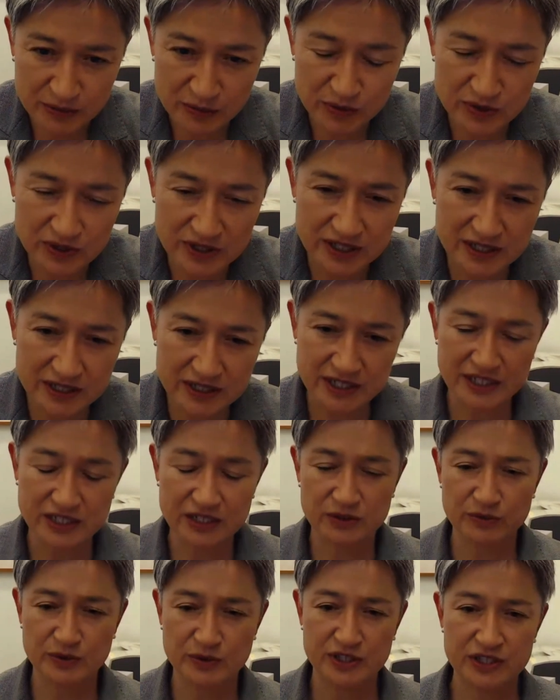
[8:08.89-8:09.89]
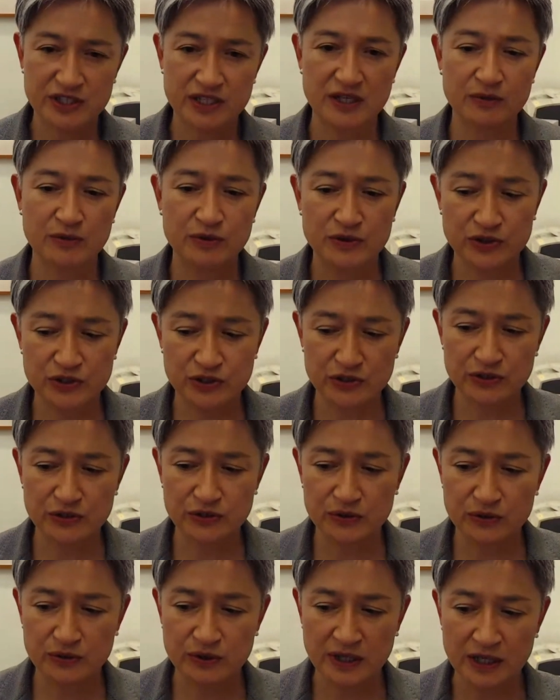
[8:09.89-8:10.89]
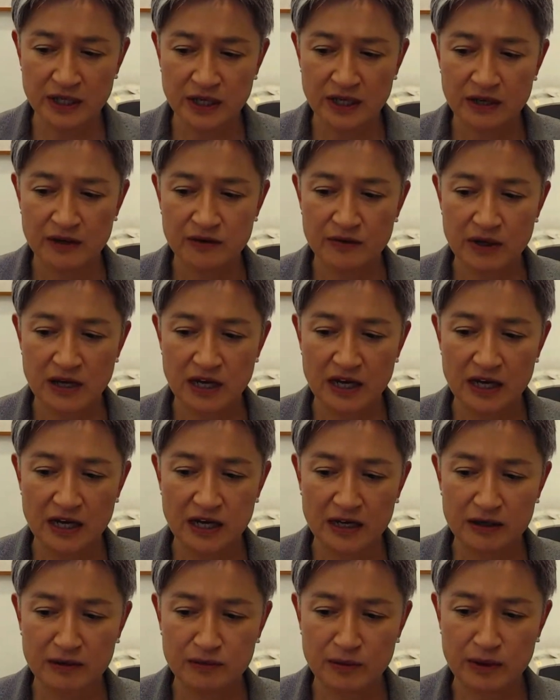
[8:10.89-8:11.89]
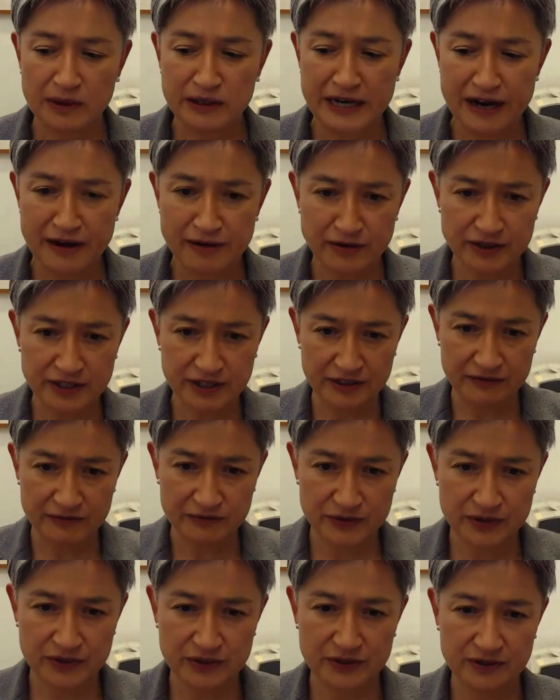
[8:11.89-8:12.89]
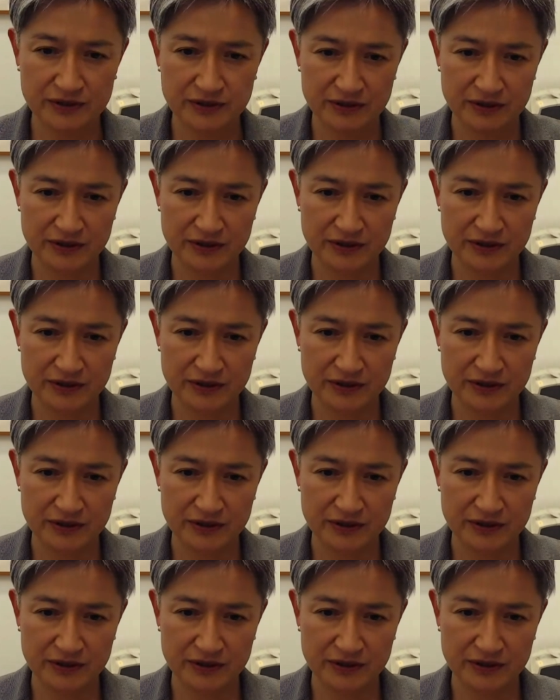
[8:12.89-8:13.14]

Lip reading: was the extent to which there were two narratives,